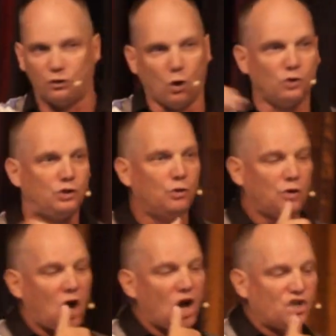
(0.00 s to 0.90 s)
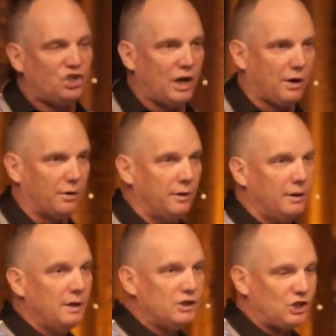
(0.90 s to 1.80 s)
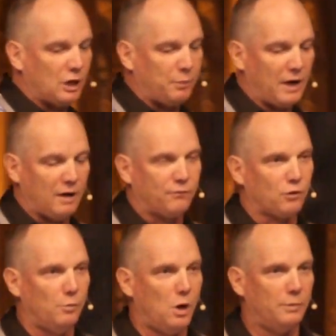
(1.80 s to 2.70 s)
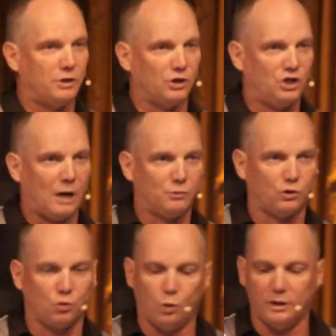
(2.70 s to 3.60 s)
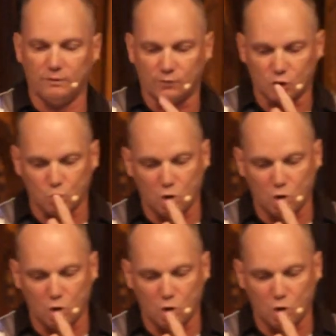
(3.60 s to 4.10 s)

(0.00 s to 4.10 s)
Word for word: that those 2 guys shared. Skip ahead for a moment to chapter 20 and verse